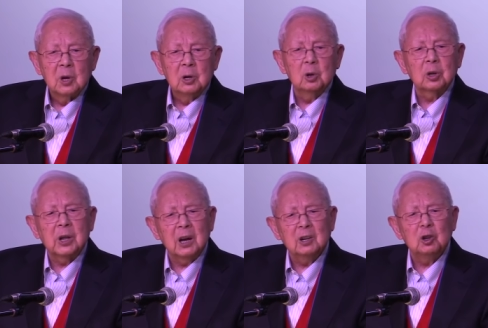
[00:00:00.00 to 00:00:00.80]
you
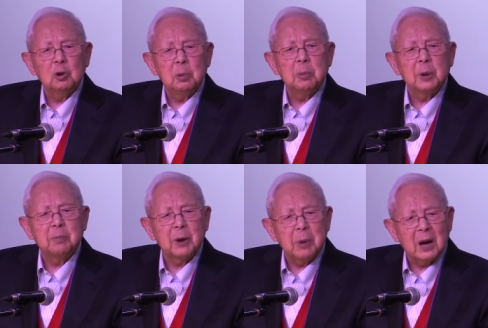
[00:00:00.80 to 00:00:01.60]
tend to be
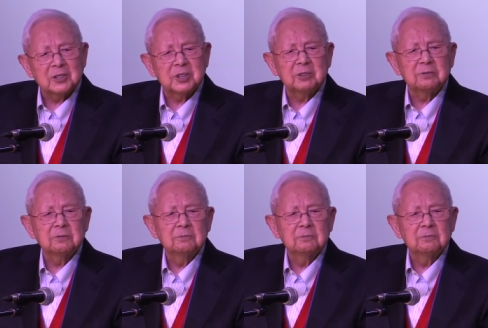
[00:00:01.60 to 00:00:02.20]
passive.